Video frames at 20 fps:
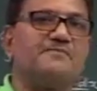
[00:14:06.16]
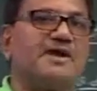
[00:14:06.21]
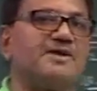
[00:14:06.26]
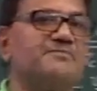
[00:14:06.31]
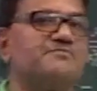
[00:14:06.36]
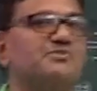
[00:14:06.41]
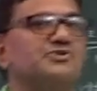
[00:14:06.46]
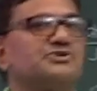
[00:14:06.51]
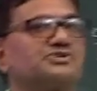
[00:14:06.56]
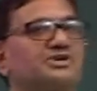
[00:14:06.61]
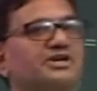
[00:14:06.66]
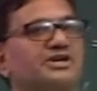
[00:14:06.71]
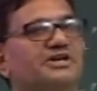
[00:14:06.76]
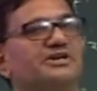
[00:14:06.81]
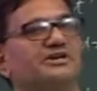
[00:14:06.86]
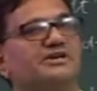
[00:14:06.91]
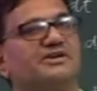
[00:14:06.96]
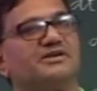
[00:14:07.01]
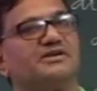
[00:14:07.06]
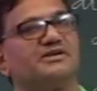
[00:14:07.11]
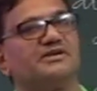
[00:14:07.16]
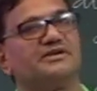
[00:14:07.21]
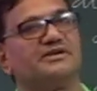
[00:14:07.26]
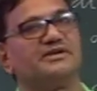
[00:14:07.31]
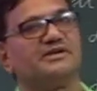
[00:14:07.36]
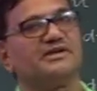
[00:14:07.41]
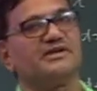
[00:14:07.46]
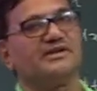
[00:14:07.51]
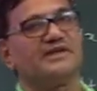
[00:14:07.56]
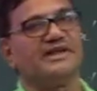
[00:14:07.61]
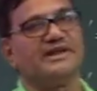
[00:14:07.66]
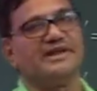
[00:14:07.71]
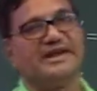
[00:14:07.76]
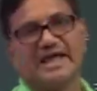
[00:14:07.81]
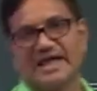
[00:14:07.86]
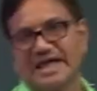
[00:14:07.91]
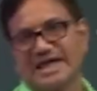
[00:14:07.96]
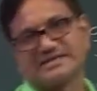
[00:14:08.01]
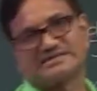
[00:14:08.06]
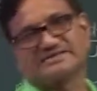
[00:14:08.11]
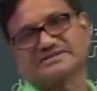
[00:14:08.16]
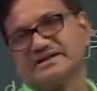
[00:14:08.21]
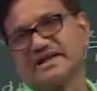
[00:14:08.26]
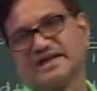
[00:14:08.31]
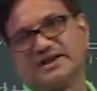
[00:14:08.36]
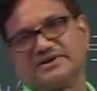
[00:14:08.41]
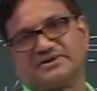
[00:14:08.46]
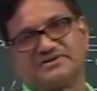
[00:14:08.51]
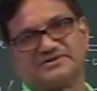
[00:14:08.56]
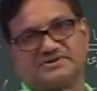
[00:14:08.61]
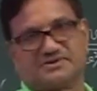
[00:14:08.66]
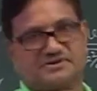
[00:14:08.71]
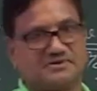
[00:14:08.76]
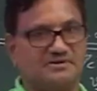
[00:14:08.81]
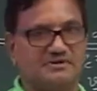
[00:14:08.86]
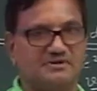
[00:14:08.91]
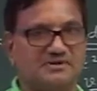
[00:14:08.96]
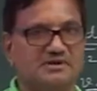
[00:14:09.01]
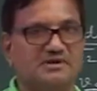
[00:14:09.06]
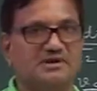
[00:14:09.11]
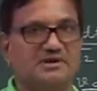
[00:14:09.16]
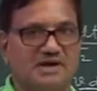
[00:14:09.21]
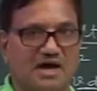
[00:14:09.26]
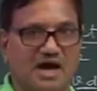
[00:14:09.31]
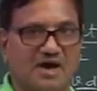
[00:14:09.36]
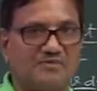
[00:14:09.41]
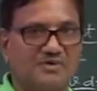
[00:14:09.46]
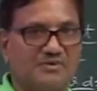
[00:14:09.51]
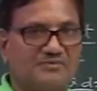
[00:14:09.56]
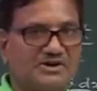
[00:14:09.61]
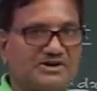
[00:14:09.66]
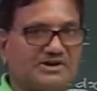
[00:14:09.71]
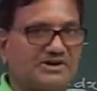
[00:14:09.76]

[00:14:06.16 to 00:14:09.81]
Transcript: by motion in x direction. However,